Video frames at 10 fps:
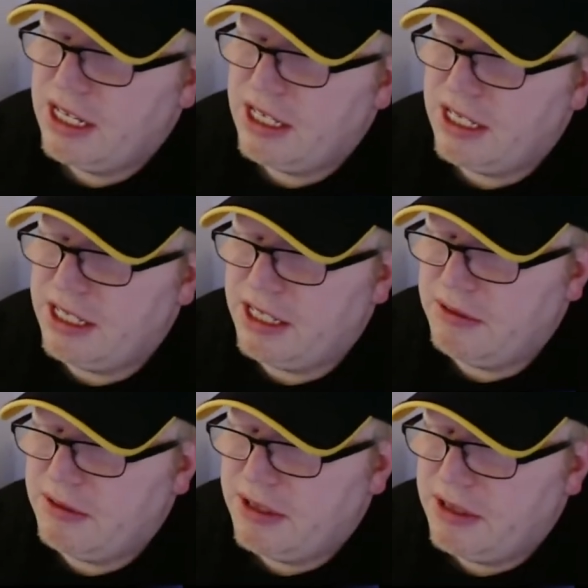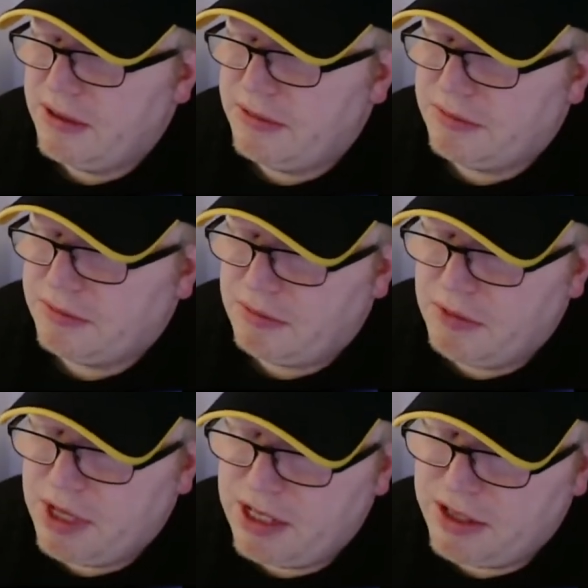Then we
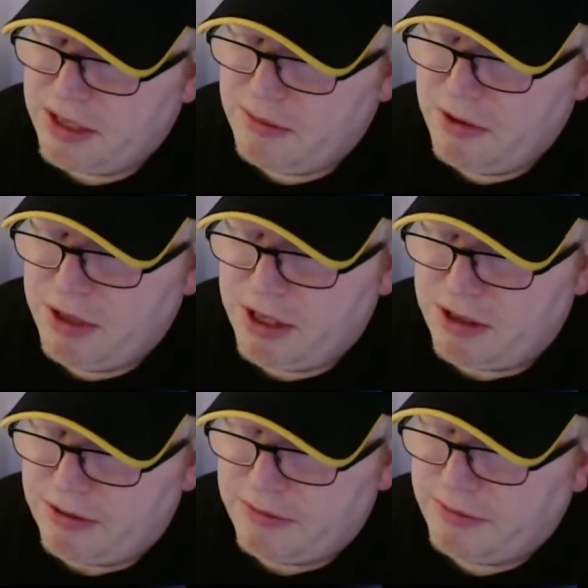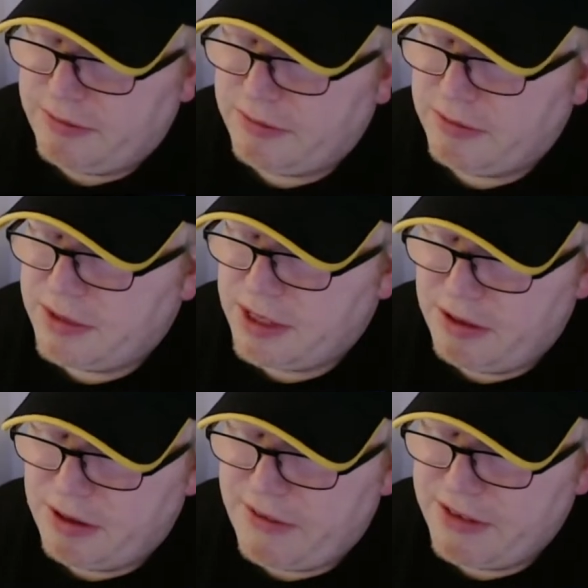get a little something new here.
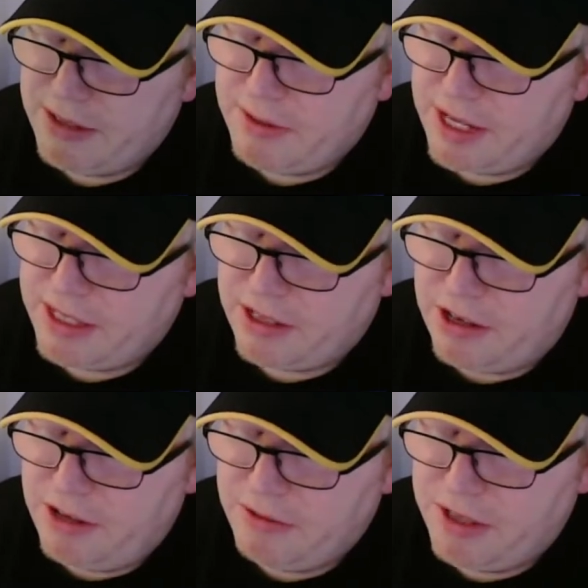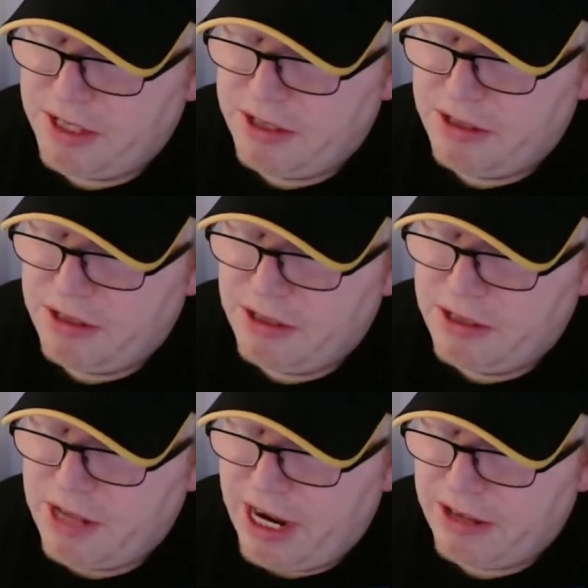So obviously we got Kong where he
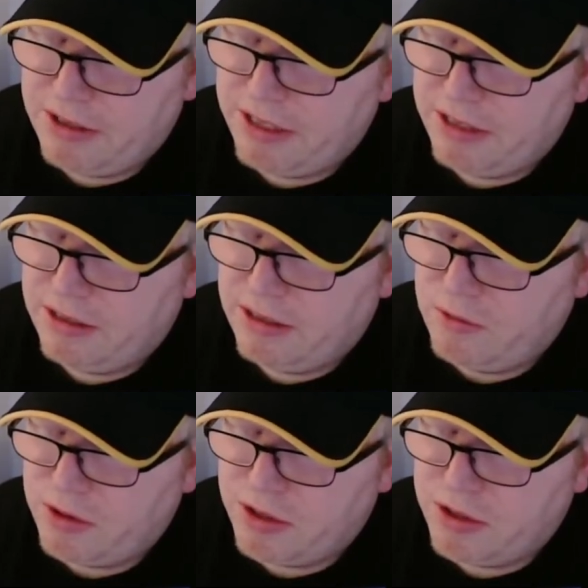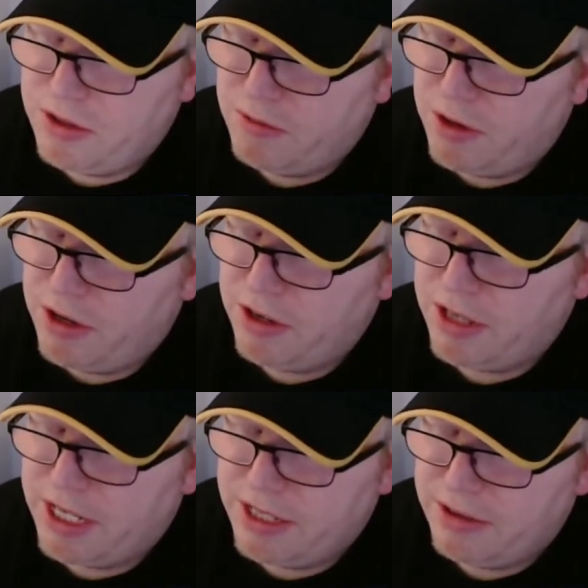pours into the water.
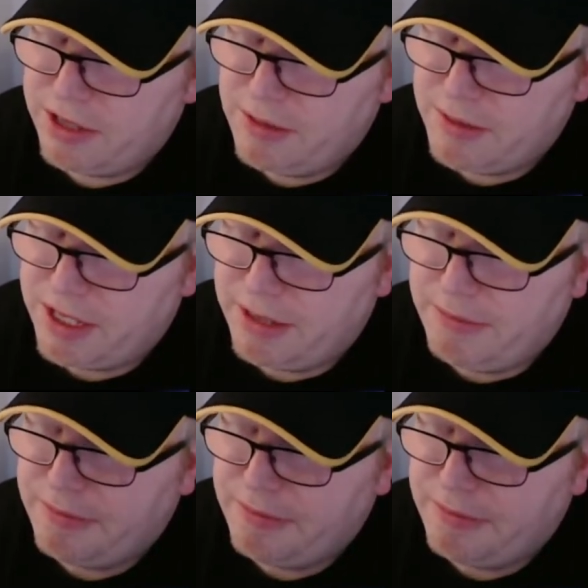Godzilla comes up.